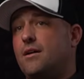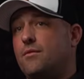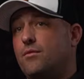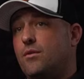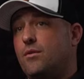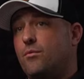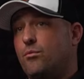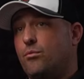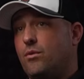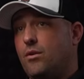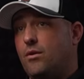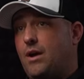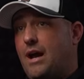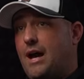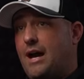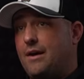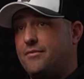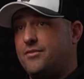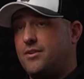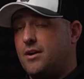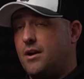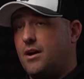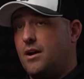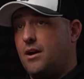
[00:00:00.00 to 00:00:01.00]
I
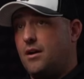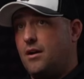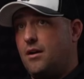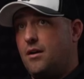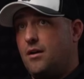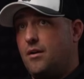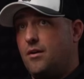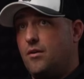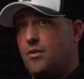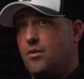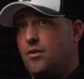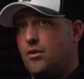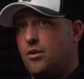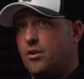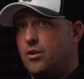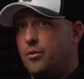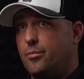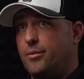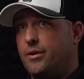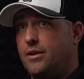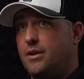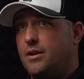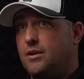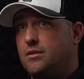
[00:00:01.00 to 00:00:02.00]
after I,
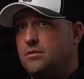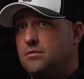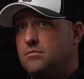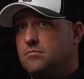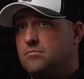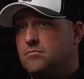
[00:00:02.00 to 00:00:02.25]
Urban